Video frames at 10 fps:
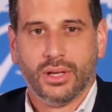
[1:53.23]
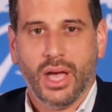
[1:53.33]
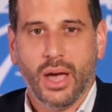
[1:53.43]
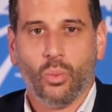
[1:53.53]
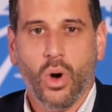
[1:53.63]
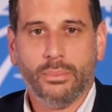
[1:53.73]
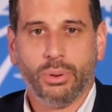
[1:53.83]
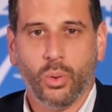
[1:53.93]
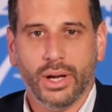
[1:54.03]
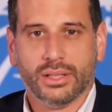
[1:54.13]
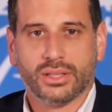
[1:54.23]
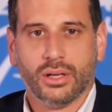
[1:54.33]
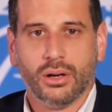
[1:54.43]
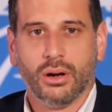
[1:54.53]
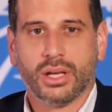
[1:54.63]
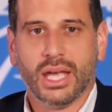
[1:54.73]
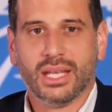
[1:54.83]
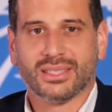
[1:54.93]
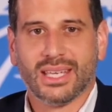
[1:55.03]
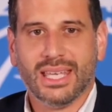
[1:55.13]
At one point, Hurricane
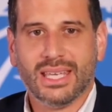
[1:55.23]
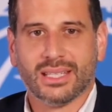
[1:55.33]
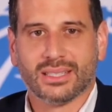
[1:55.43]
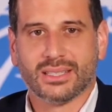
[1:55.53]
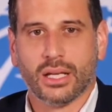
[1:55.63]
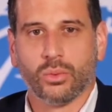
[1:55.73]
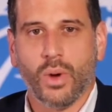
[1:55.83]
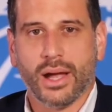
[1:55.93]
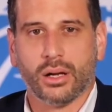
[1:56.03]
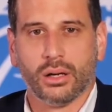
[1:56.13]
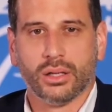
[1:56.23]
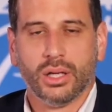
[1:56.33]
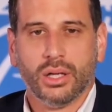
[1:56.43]
Isaias set a record